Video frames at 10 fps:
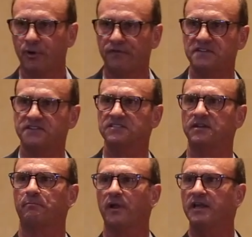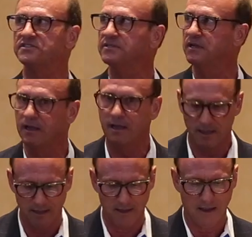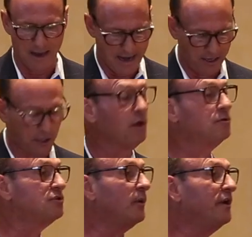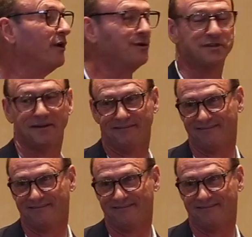Put these things in place and close the windows.